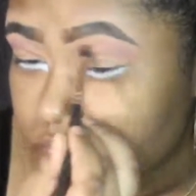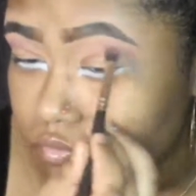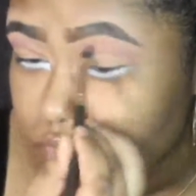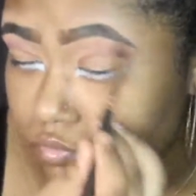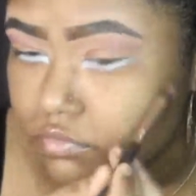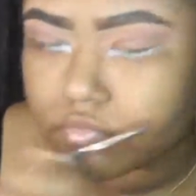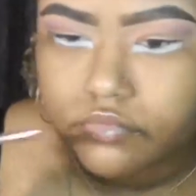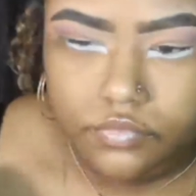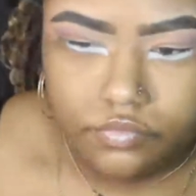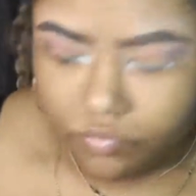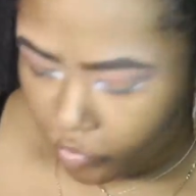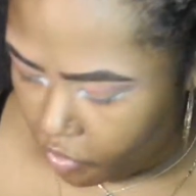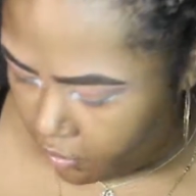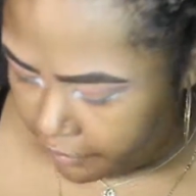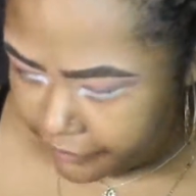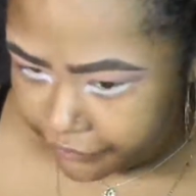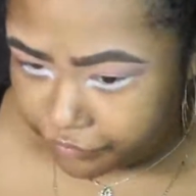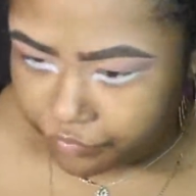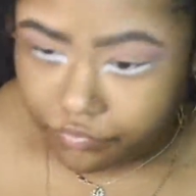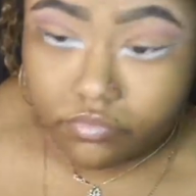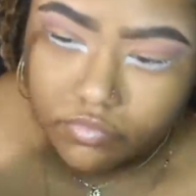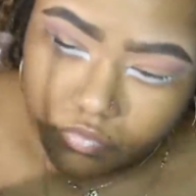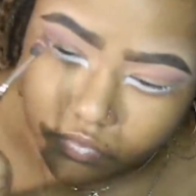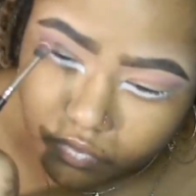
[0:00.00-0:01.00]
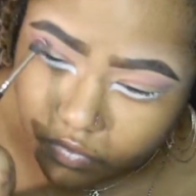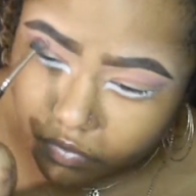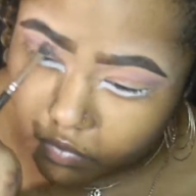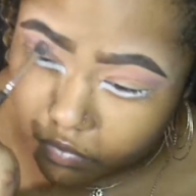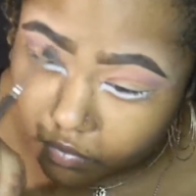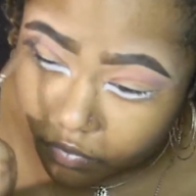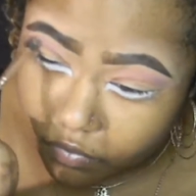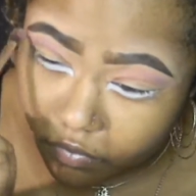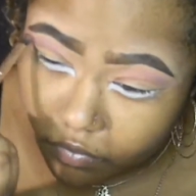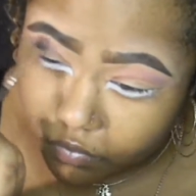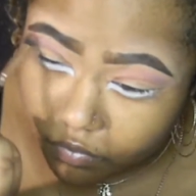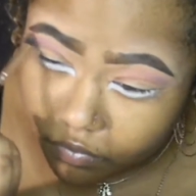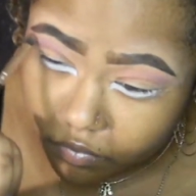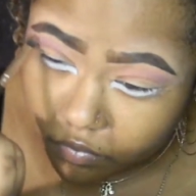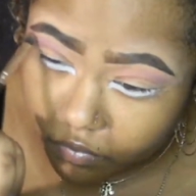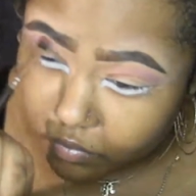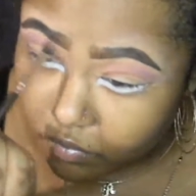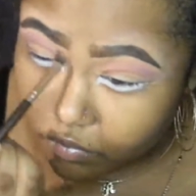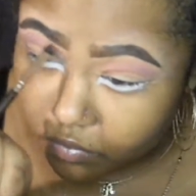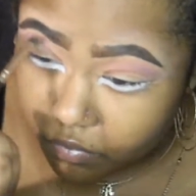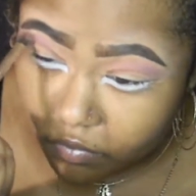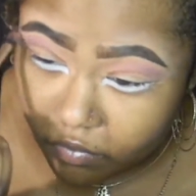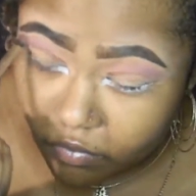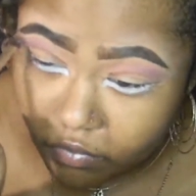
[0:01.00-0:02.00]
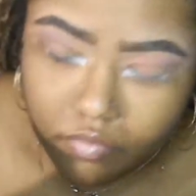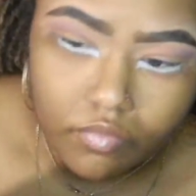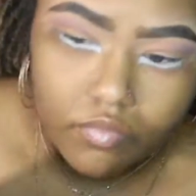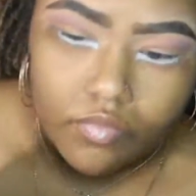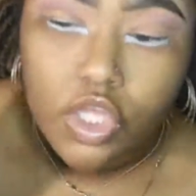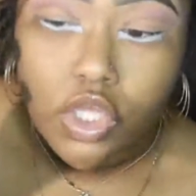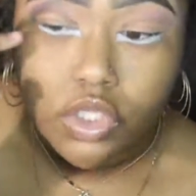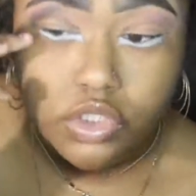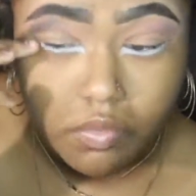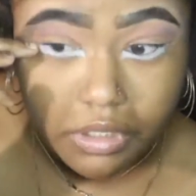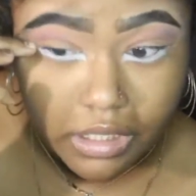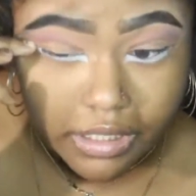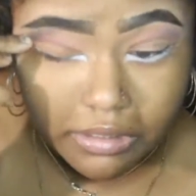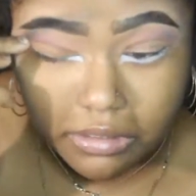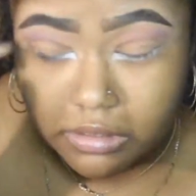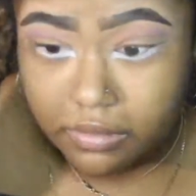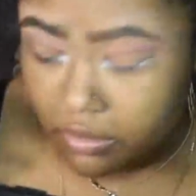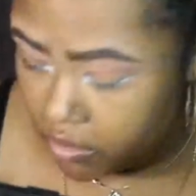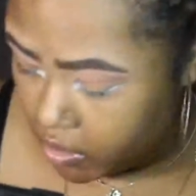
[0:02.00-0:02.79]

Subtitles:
So I then went and used Flashback